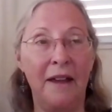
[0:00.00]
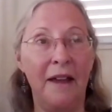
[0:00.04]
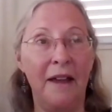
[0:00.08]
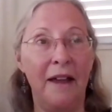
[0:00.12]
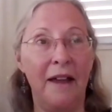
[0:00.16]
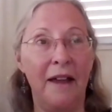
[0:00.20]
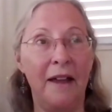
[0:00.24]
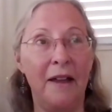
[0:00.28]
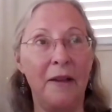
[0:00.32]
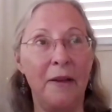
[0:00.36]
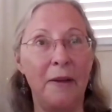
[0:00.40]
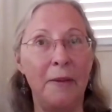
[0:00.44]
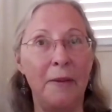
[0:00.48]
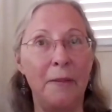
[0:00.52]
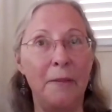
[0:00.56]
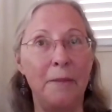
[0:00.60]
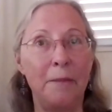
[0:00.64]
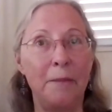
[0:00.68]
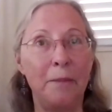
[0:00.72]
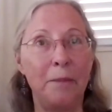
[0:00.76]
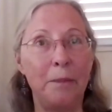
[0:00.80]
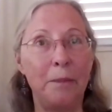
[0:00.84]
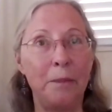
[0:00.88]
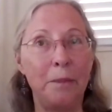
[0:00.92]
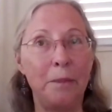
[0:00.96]

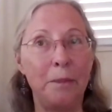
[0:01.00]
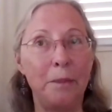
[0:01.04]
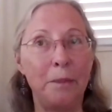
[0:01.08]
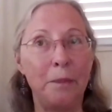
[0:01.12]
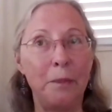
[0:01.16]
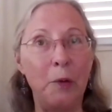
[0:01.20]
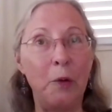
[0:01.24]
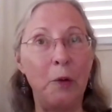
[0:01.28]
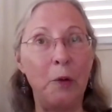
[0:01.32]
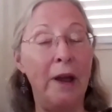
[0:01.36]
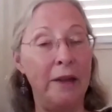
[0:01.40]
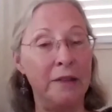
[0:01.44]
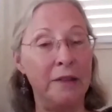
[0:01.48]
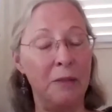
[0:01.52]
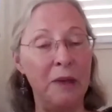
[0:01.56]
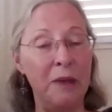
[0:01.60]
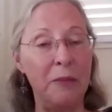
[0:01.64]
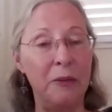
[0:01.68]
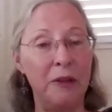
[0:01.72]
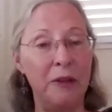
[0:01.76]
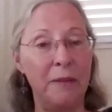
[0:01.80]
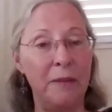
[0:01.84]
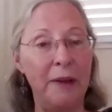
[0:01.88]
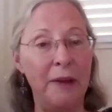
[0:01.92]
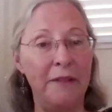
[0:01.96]
or asking
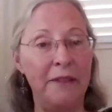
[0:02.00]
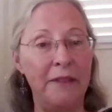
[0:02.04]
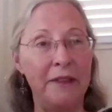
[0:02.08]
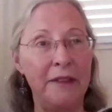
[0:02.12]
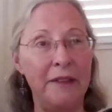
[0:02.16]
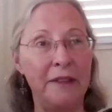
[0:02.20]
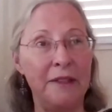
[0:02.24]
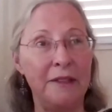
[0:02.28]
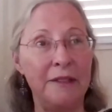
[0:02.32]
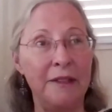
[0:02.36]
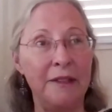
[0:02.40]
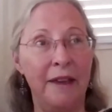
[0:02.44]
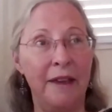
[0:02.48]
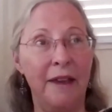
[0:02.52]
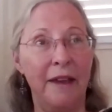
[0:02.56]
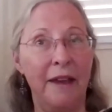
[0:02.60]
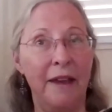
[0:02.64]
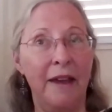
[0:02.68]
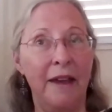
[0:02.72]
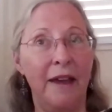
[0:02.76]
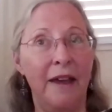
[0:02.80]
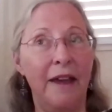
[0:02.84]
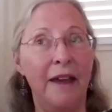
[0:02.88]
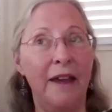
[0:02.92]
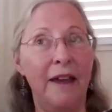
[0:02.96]
people about this.
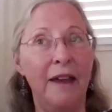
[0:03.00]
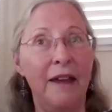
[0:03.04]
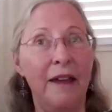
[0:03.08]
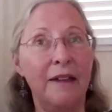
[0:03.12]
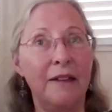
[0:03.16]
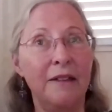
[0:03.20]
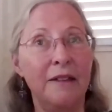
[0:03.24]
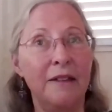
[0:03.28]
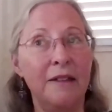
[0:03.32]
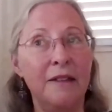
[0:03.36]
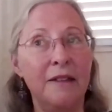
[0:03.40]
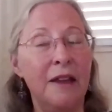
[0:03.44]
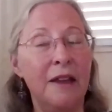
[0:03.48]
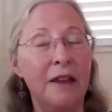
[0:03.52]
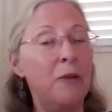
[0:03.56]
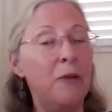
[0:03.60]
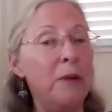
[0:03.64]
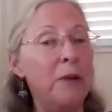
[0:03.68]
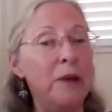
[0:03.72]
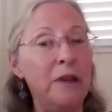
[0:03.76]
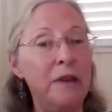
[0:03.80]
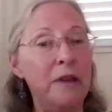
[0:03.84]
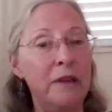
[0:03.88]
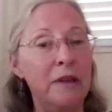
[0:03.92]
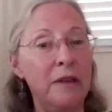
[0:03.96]
And yet
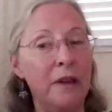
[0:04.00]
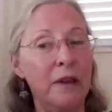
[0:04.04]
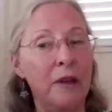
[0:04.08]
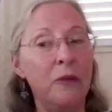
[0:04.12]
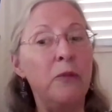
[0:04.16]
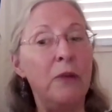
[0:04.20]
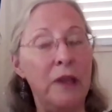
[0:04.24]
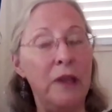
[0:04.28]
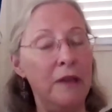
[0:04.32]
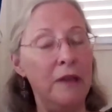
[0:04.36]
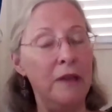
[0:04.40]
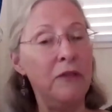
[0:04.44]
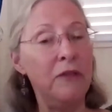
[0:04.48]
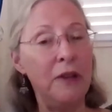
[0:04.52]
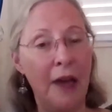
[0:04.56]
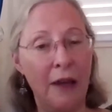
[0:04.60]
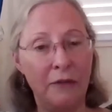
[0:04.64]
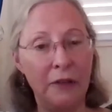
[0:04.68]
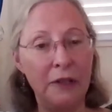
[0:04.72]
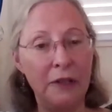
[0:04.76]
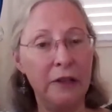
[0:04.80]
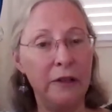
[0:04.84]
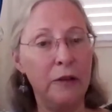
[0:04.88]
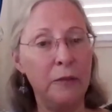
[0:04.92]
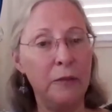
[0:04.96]
we even have
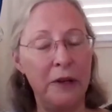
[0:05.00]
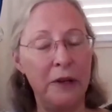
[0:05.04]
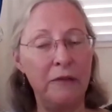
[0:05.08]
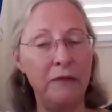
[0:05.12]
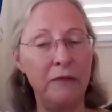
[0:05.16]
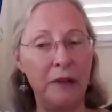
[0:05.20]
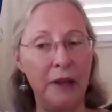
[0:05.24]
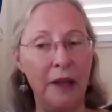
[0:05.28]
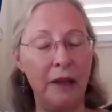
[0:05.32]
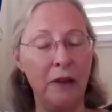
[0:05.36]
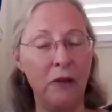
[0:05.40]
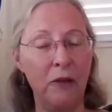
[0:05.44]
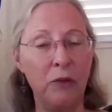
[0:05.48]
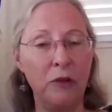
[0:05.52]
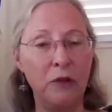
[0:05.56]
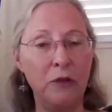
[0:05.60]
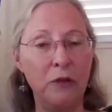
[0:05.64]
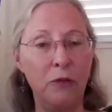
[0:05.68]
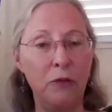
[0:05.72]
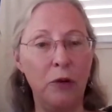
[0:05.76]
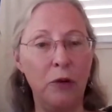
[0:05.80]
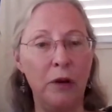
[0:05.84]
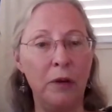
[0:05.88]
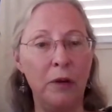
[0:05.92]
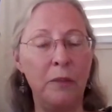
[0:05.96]
a little bit of language
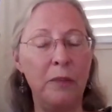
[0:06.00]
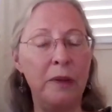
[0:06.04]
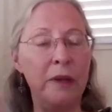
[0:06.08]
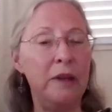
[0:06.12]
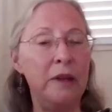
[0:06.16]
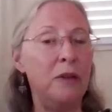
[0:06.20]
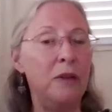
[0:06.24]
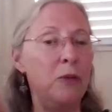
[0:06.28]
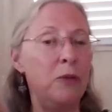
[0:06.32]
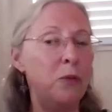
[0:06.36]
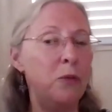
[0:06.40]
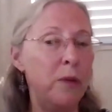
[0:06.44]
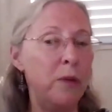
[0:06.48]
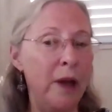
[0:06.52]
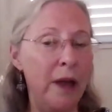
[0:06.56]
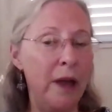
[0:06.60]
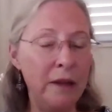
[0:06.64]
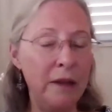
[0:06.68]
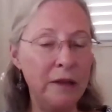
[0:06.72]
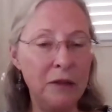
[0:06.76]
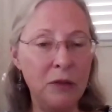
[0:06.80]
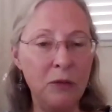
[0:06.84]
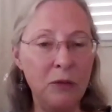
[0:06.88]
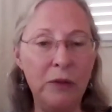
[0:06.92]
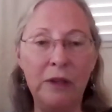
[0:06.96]
for it. But in the
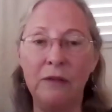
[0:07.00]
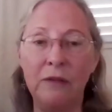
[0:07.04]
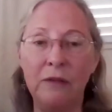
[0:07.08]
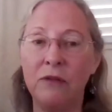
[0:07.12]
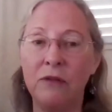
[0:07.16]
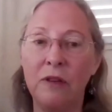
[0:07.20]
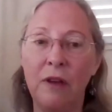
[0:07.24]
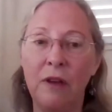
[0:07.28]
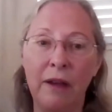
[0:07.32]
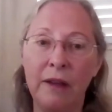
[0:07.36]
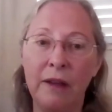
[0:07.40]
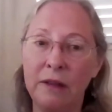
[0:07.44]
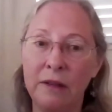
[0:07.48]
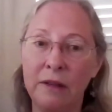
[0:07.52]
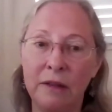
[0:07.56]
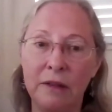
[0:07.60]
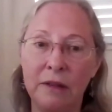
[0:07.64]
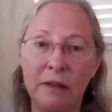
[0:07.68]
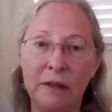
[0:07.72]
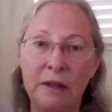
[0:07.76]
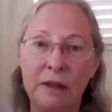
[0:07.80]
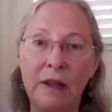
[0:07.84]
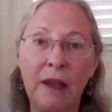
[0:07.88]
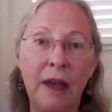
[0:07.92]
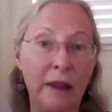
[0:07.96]
West, we have not
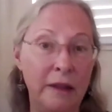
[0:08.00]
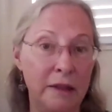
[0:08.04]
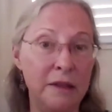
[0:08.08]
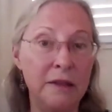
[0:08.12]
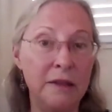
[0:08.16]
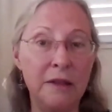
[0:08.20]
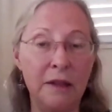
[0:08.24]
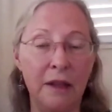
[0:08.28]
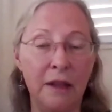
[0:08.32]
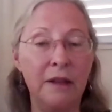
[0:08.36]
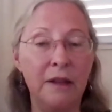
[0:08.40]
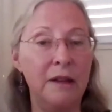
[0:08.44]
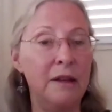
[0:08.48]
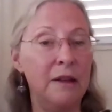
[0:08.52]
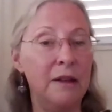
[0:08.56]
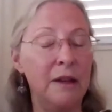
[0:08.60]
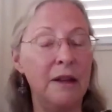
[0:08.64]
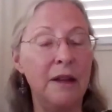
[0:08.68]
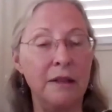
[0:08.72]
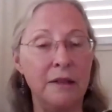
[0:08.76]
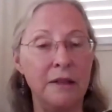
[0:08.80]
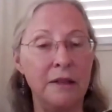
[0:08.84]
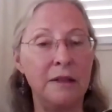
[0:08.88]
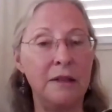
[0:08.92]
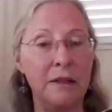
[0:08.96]
yet studied it
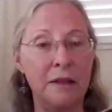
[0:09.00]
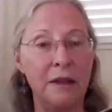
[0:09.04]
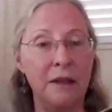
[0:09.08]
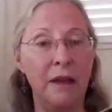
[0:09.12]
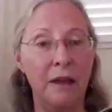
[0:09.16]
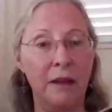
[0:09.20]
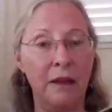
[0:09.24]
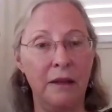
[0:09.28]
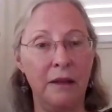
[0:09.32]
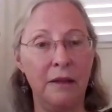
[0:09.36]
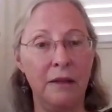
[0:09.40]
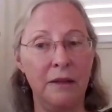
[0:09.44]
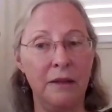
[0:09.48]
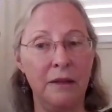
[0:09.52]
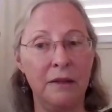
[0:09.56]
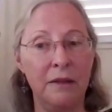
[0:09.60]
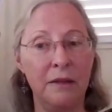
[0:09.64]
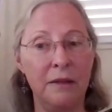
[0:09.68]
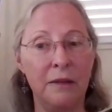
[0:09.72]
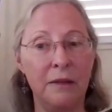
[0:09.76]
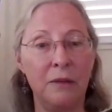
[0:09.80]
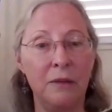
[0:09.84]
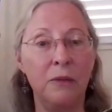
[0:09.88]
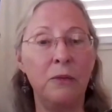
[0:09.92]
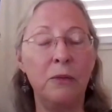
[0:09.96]
as a science.
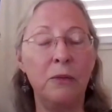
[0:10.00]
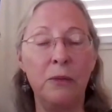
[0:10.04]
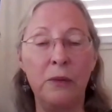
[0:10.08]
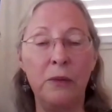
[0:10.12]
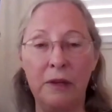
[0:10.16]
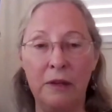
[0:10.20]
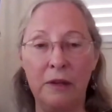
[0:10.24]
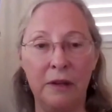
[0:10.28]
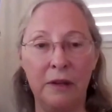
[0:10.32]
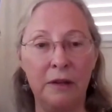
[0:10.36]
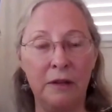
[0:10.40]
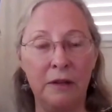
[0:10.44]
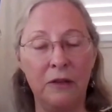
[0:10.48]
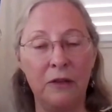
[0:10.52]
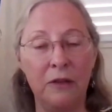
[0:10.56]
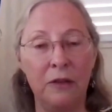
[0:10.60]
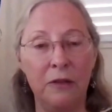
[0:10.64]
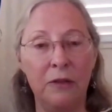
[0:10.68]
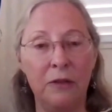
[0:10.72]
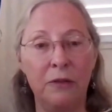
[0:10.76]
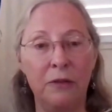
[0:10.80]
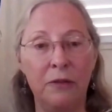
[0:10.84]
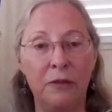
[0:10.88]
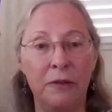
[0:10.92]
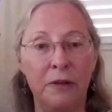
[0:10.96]
We need
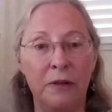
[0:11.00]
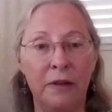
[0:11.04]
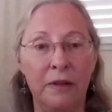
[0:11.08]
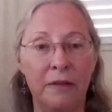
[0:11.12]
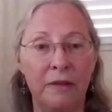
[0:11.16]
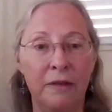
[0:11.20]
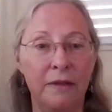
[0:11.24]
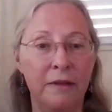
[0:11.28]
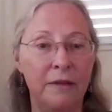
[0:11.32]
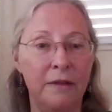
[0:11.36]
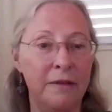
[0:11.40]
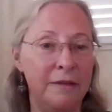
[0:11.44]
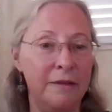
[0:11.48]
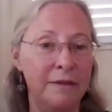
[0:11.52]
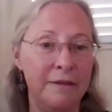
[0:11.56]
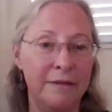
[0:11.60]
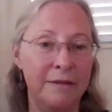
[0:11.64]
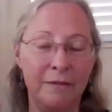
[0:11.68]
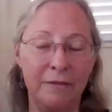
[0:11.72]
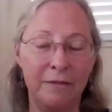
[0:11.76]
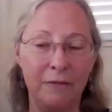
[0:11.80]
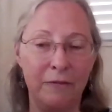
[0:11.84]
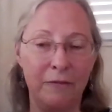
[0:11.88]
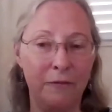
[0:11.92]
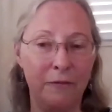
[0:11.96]
to, and
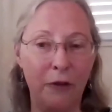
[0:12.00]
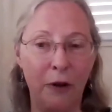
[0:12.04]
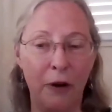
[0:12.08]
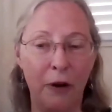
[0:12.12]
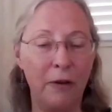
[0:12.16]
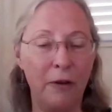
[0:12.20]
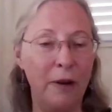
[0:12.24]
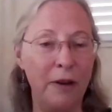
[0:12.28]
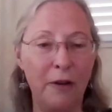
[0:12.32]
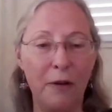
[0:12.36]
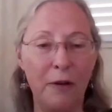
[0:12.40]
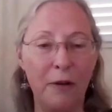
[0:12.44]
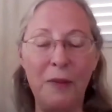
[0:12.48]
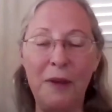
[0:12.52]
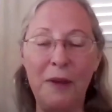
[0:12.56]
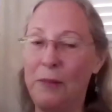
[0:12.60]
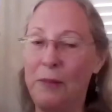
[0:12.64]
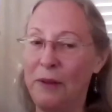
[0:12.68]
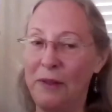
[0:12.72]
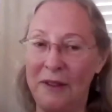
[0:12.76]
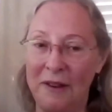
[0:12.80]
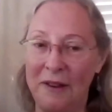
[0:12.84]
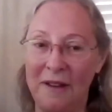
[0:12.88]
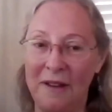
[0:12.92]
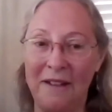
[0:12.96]
far greater
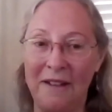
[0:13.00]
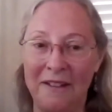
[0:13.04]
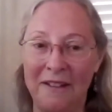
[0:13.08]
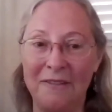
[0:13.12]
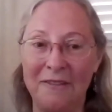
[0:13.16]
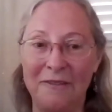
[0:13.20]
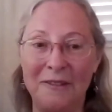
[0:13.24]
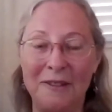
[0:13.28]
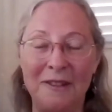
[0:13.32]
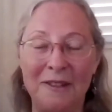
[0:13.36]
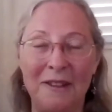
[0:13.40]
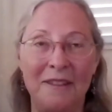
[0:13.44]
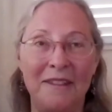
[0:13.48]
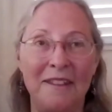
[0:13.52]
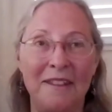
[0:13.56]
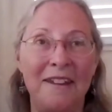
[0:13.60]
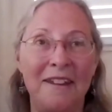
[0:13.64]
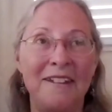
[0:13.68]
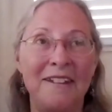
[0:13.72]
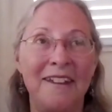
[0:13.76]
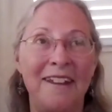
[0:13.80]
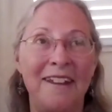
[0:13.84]
people than I have said that.